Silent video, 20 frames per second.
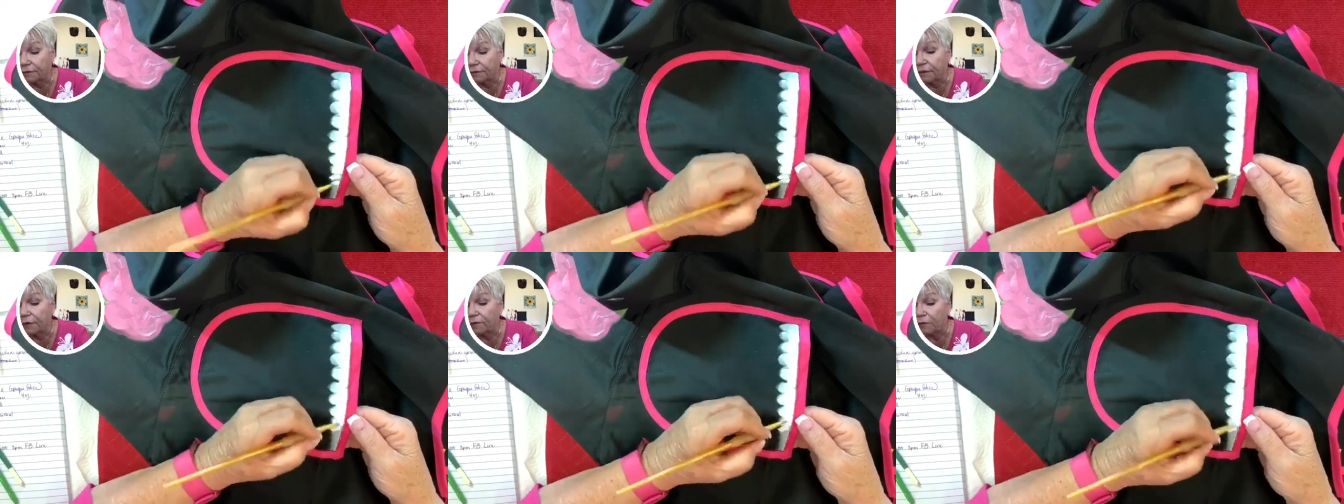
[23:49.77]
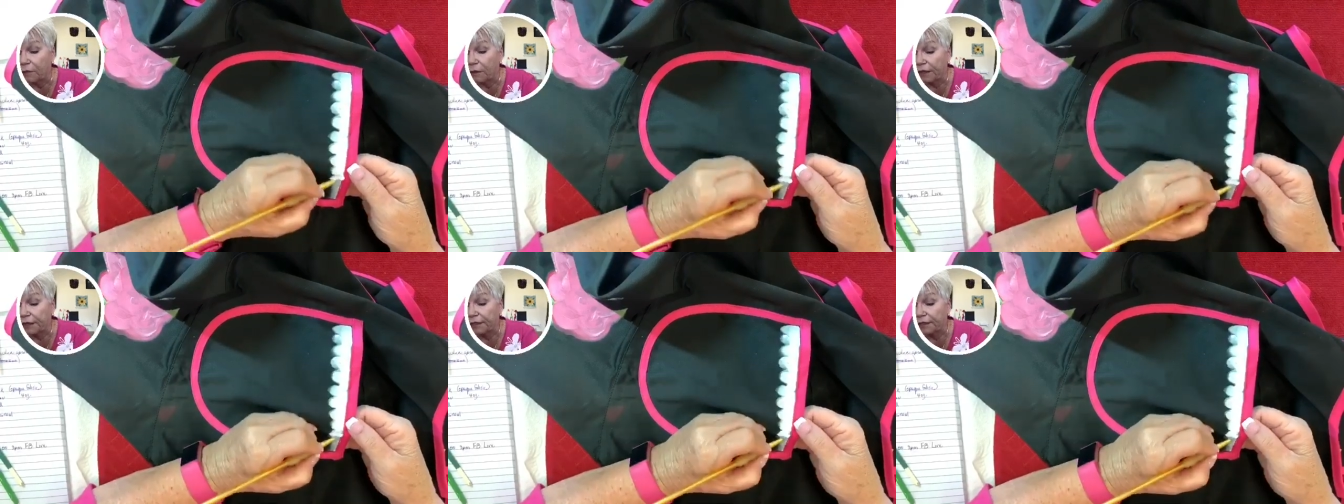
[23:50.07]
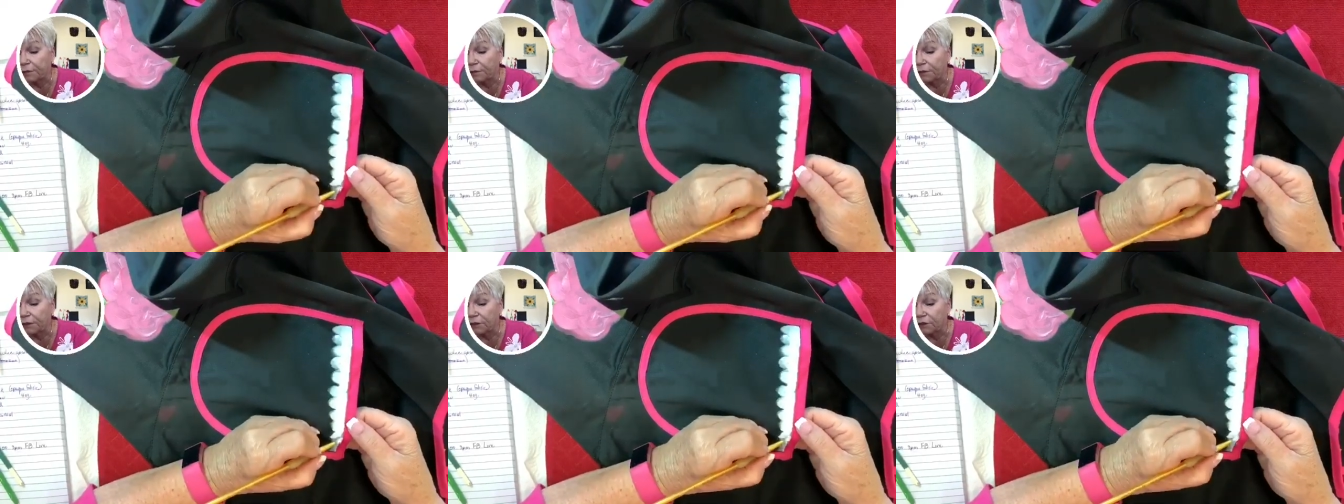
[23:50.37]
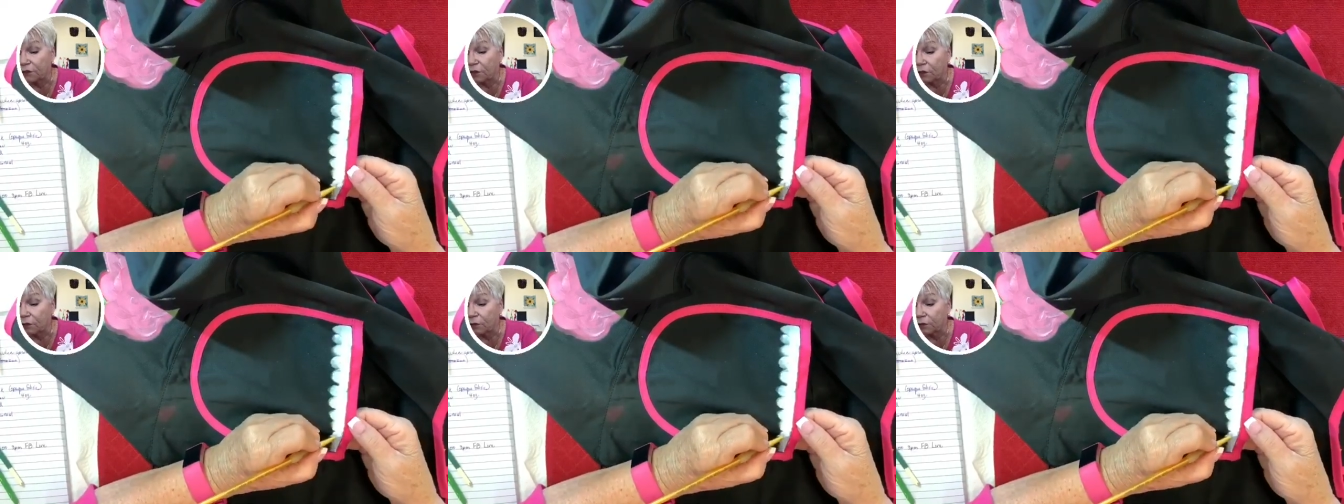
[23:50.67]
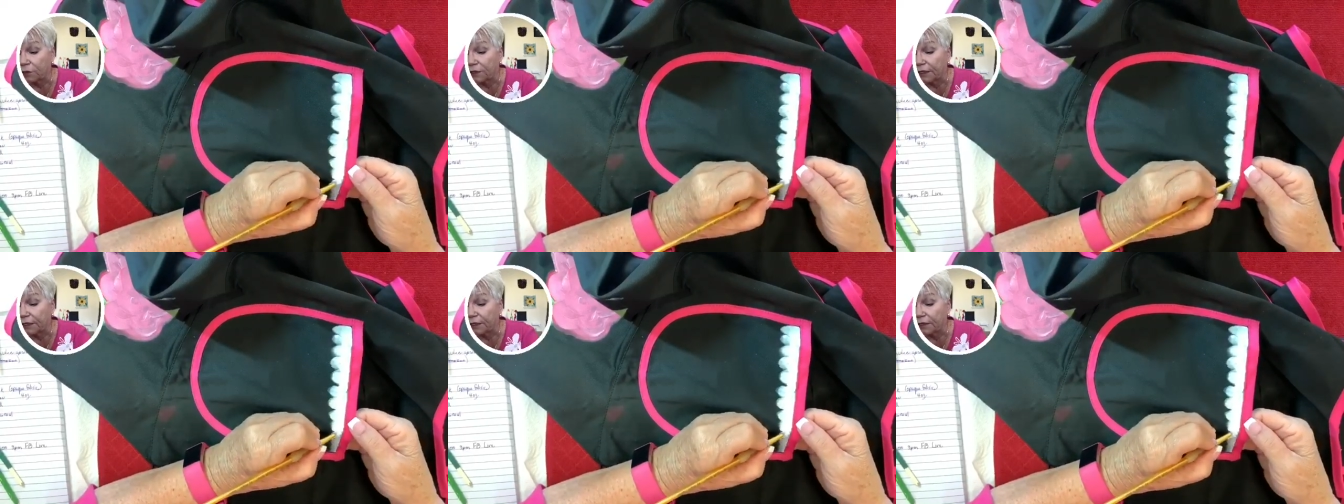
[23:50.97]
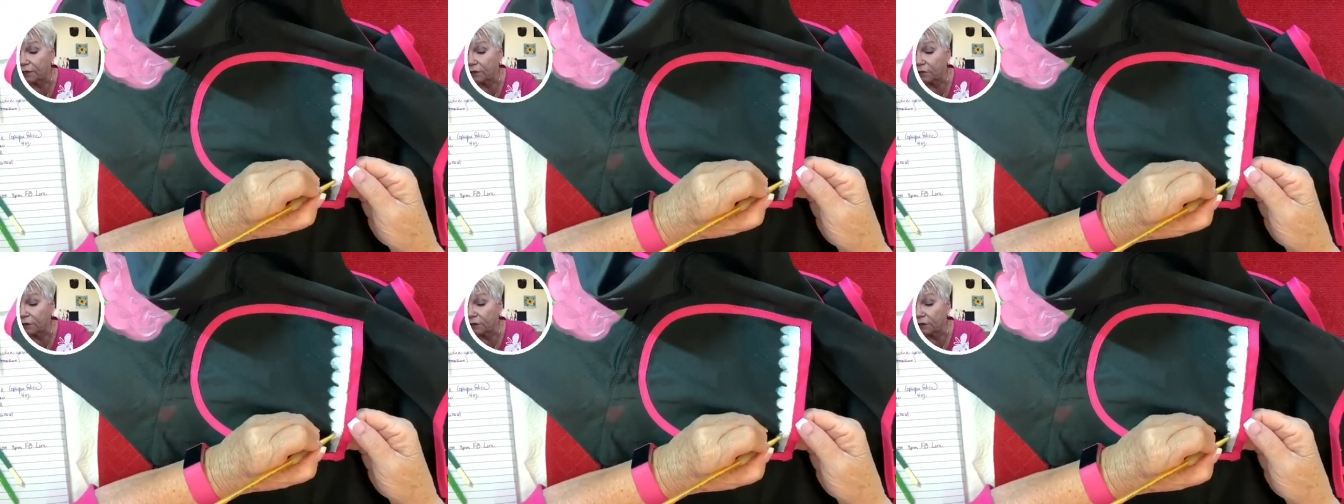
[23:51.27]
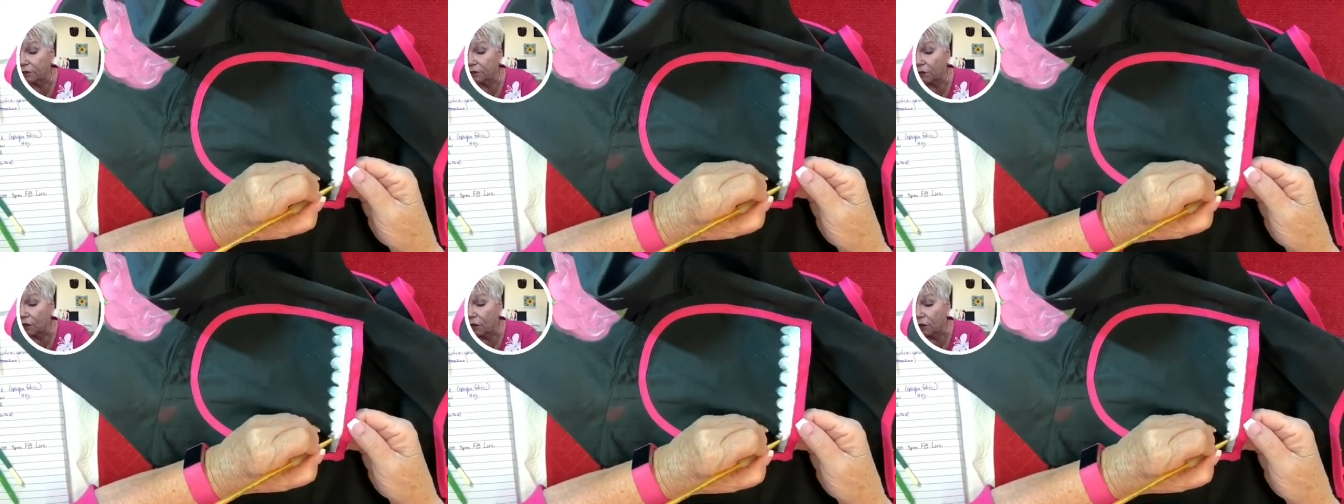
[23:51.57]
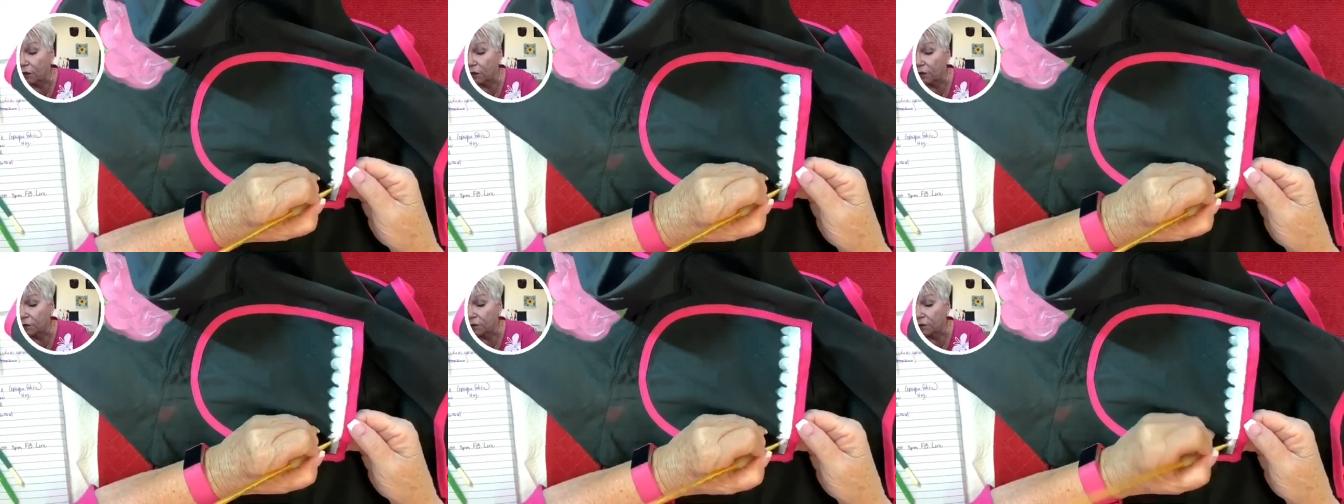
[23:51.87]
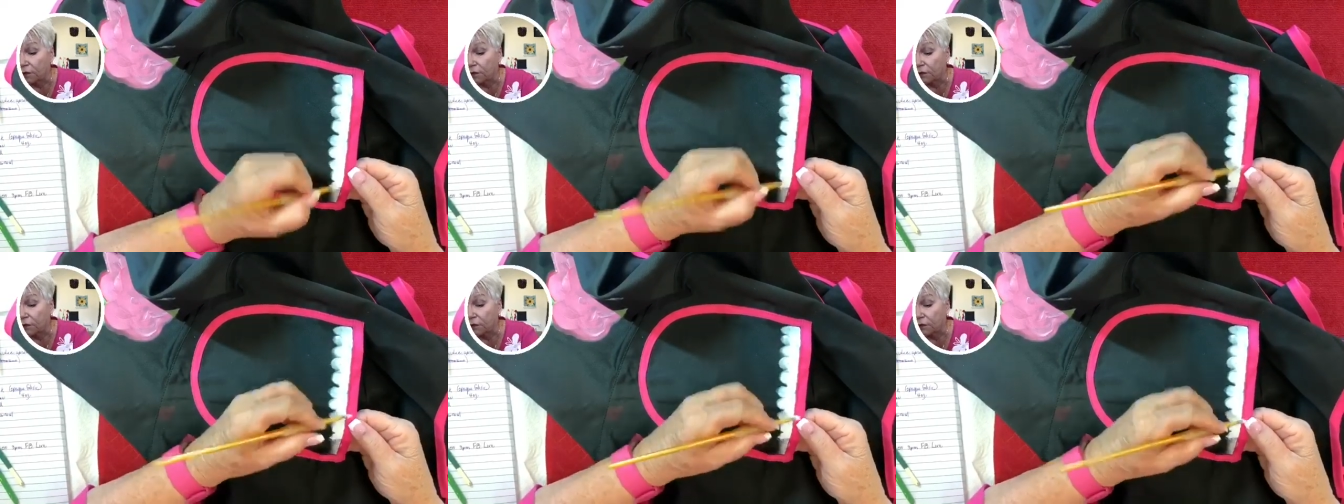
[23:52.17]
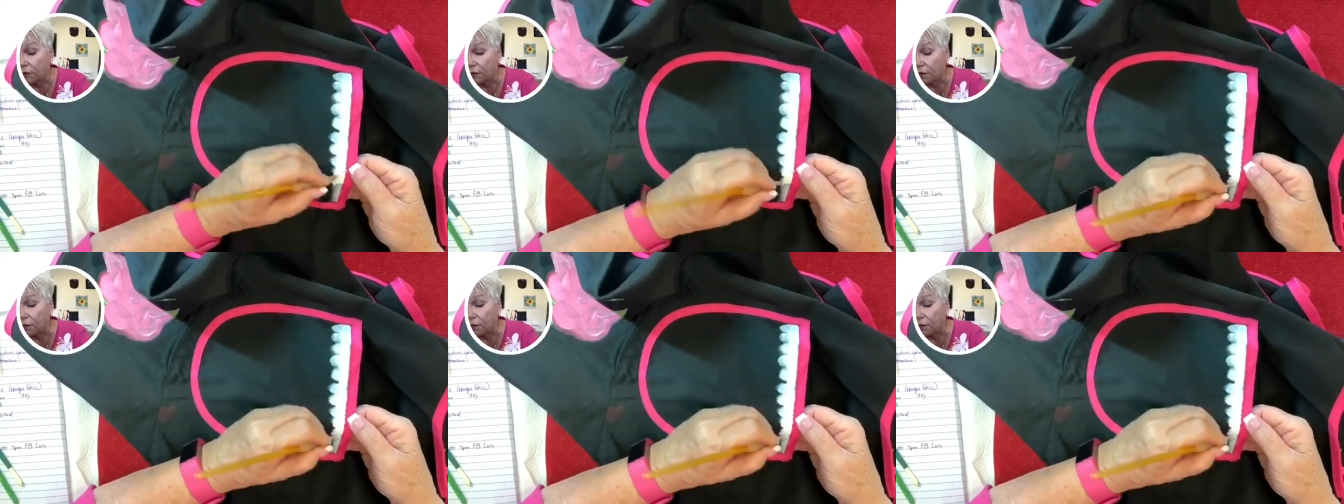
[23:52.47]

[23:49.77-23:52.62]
everybody's been told to get their little dogs